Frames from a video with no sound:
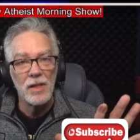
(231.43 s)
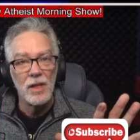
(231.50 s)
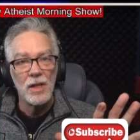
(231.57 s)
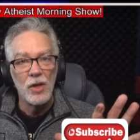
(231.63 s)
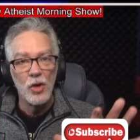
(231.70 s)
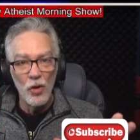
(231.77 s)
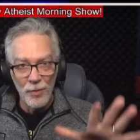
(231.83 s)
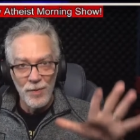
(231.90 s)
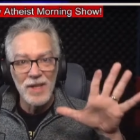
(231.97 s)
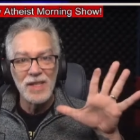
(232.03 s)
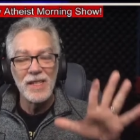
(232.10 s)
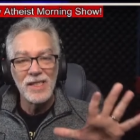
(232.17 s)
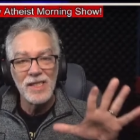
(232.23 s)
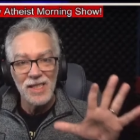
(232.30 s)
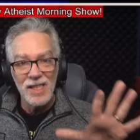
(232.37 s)
who have been
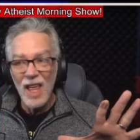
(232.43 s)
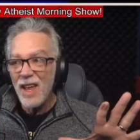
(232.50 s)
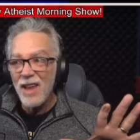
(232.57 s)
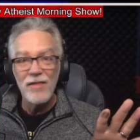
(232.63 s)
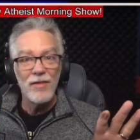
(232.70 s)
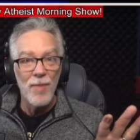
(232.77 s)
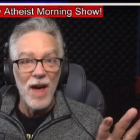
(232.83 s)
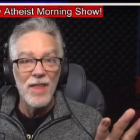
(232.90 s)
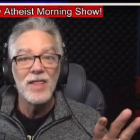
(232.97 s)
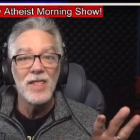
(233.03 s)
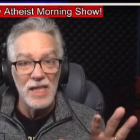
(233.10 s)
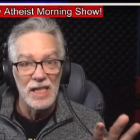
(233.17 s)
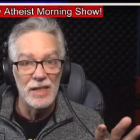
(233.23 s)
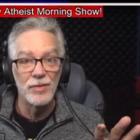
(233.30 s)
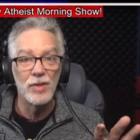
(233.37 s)
enslaved by this
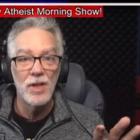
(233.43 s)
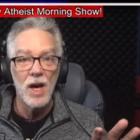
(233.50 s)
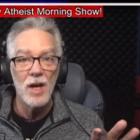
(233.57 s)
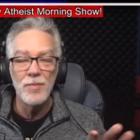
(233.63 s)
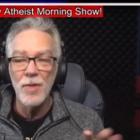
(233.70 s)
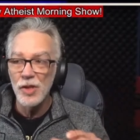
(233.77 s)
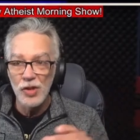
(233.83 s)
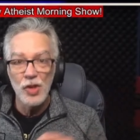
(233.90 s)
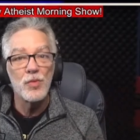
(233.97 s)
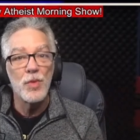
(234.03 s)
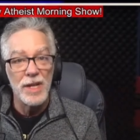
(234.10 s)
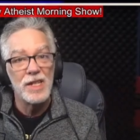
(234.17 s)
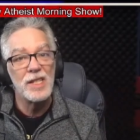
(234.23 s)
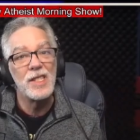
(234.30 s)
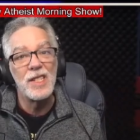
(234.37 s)
evil god monster.
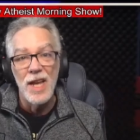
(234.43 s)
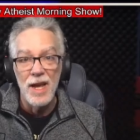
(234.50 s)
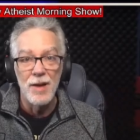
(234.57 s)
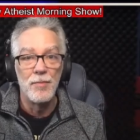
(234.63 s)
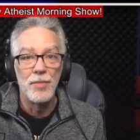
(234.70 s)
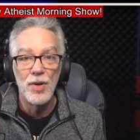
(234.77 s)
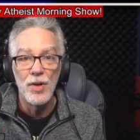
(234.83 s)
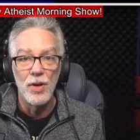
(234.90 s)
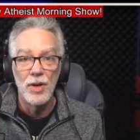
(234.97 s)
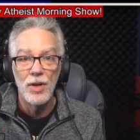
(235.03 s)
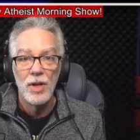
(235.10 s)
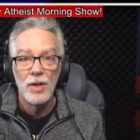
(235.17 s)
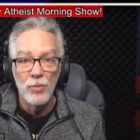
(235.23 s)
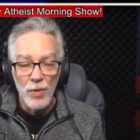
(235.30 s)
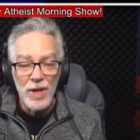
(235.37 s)
Read its damn book.
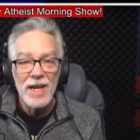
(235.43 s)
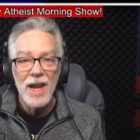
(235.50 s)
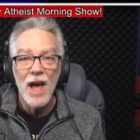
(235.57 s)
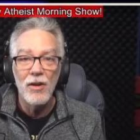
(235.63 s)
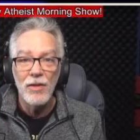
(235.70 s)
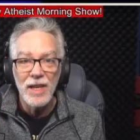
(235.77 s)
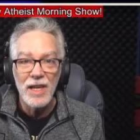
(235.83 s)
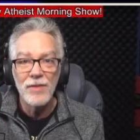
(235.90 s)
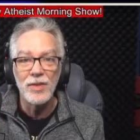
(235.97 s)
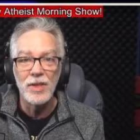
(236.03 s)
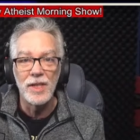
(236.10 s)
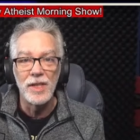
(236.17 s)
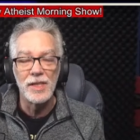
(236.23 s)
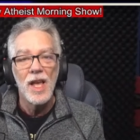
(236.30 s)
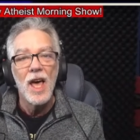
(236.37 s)
Read how evil
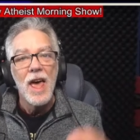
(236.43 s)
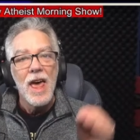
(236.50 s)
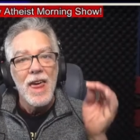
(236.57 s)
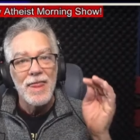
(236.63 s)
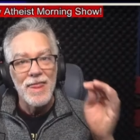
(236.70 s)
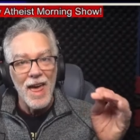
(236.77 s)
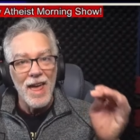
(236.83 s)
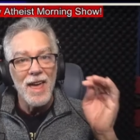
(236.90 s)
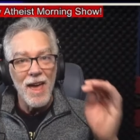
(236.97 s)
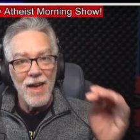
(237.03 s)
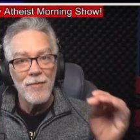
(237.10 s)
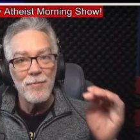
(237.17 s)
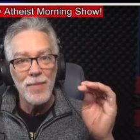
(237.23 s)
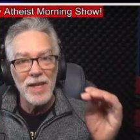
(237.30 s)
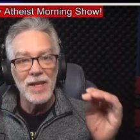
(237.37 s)
it is. They
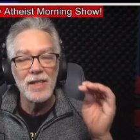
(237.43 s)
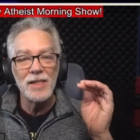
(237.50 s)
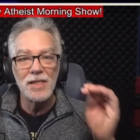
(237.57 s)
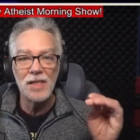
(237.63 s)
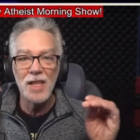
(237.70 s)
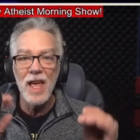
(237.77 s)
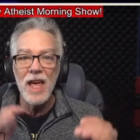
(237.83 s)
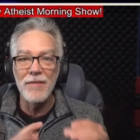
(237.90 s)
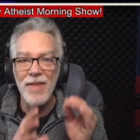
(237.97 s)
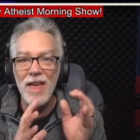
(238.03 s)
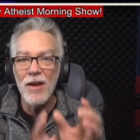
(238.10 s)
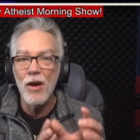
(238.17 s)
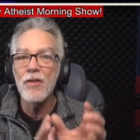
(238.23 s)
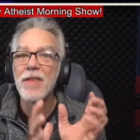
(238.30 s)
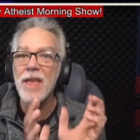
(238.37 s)
have been enslaved. They
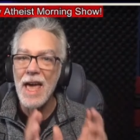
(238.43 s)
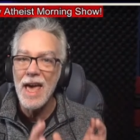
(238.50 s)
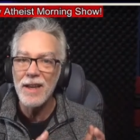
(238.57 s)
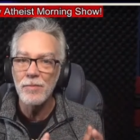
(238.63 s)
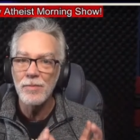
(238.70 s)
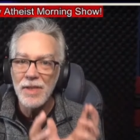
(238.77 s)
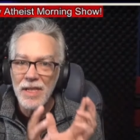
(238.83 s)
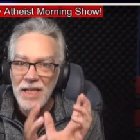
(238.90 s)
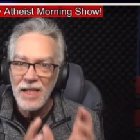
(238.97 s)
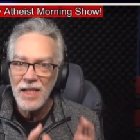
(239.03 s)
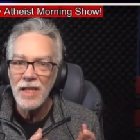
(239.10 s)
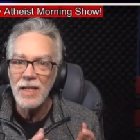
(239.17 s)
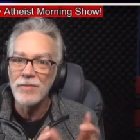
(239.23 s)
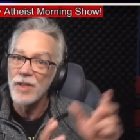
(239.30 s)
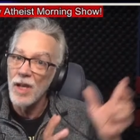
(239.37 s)
are the Adams and
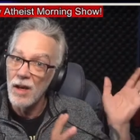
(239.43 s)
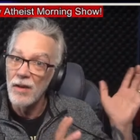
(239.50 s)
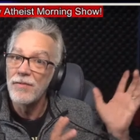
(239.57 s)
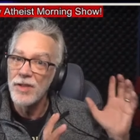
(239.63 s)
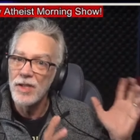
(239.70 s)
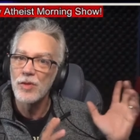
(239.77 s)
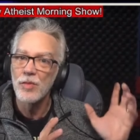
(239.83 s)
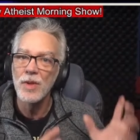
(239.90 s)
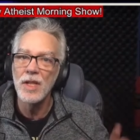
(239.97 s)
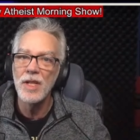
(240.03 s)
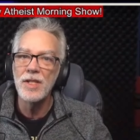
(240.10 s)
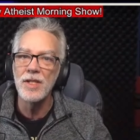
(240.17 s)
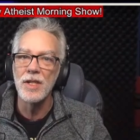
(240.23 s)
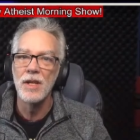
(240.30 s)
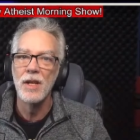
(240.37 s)
Eves of this religion.